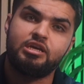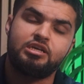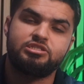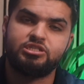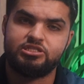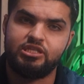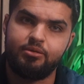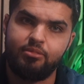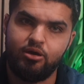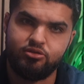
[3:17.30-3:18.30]
is just the
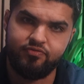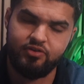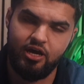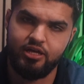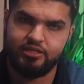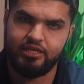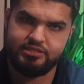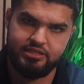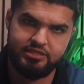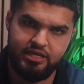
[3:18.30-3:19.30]
amount of
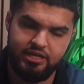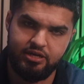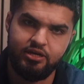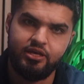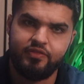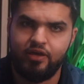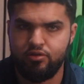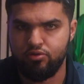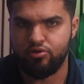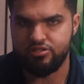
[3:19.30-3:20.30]
context and data that
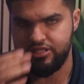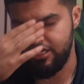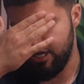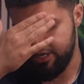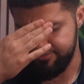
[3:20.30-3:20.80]
you load into AI.